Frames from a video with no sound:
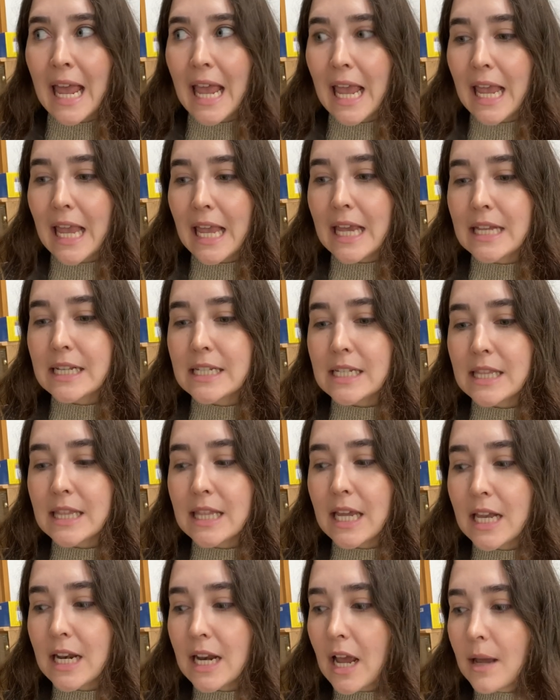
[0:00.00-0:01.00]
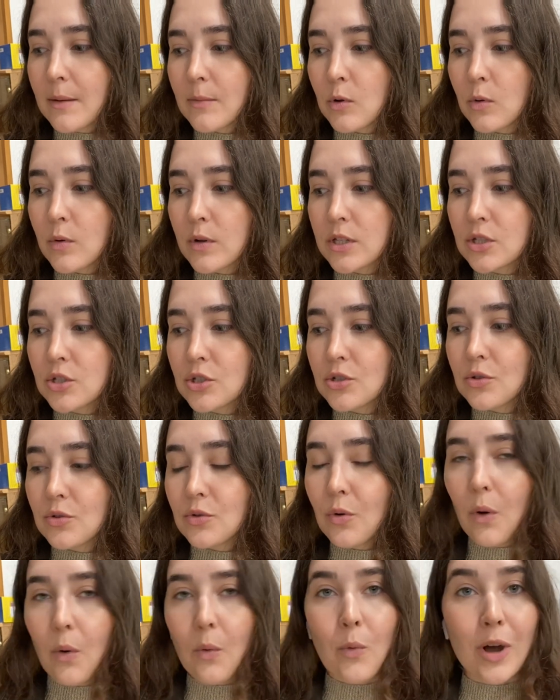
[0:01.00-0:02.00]
And then I'm going
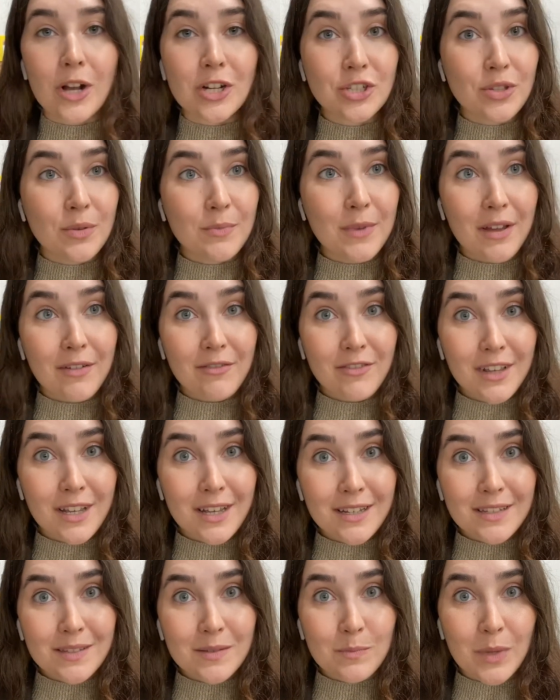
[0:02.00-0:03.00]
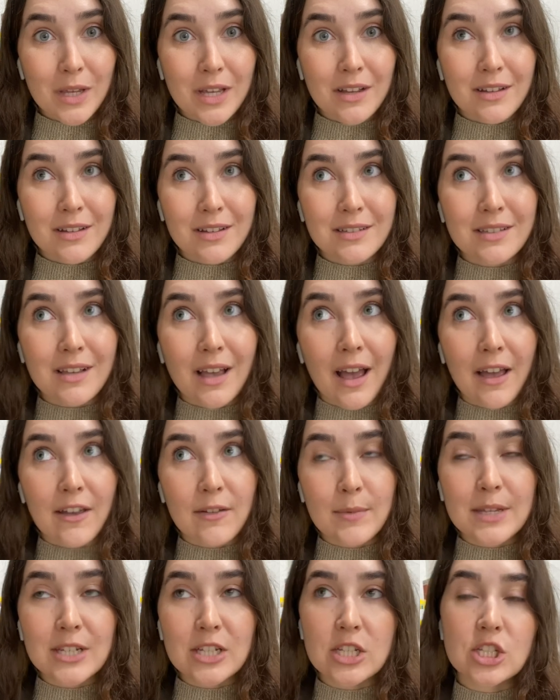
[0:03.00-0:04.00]
to watch some Netflix because I've
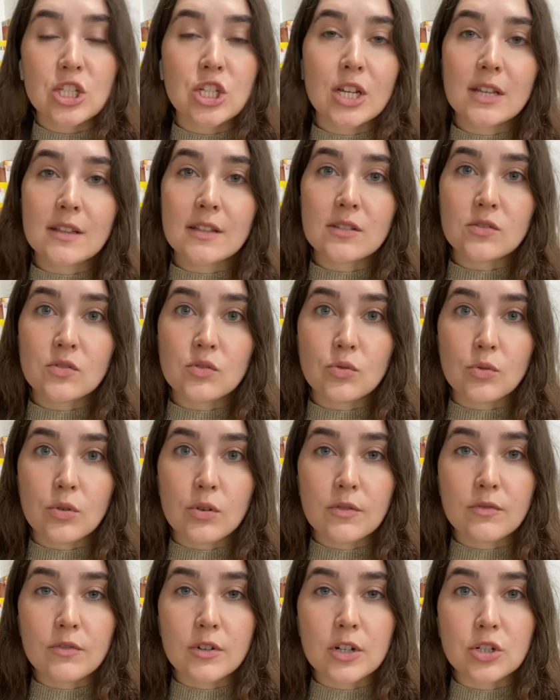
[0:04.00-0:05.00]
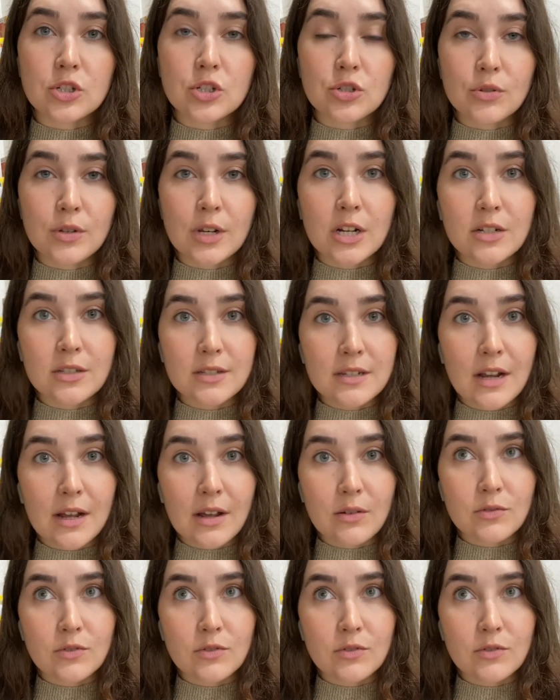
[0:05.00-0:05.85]
been teaching at this school for 2 years now.